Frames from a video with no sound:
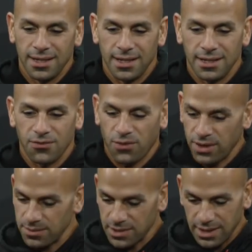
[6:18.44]
uh, for
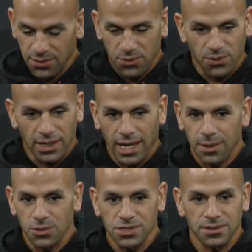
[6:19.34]
him to get through the
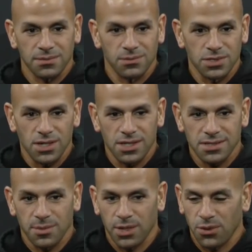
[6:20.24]
game was was
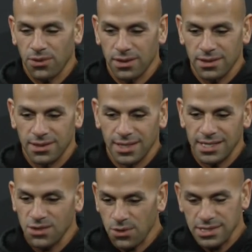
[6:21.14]
awesome. I know the
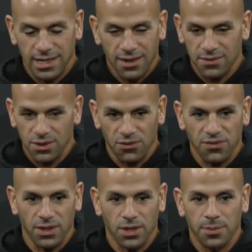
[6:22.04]
he's always going to have the little
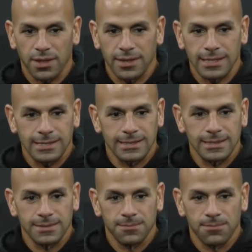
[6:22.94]
flare up on that
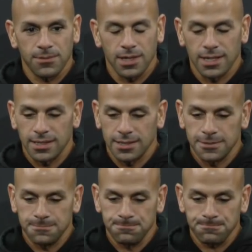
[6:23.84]
uh, uh,
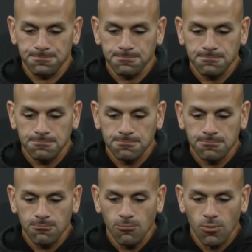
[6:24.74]

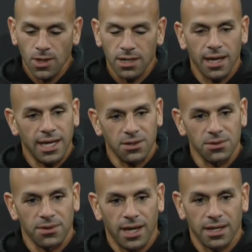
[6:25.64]
uh, ankle,
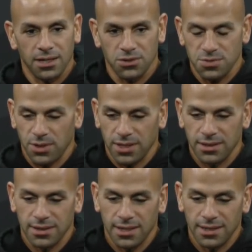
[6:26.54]
the high ankle sprain,
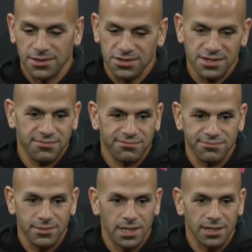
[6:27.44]
uh, just
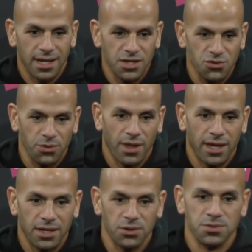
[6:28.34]
uh, natural with a
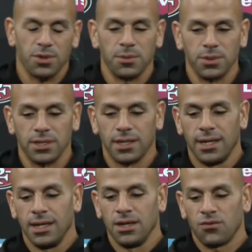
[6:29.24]
high ankle sprain. But
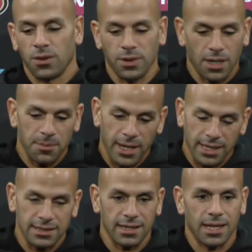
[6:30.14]
for him to come
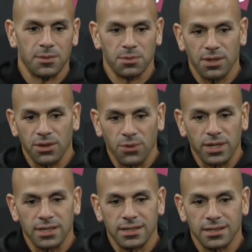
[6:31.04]
back in the game and play the way
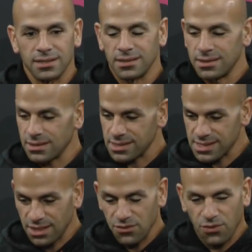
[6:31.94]
he did,
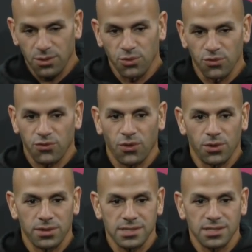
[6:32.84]
excited for him moving
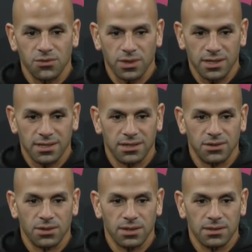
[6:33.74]
forward to see if we can
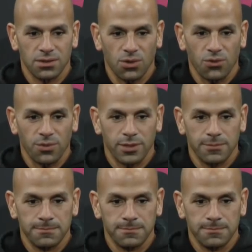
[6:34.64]
continue to grow from it.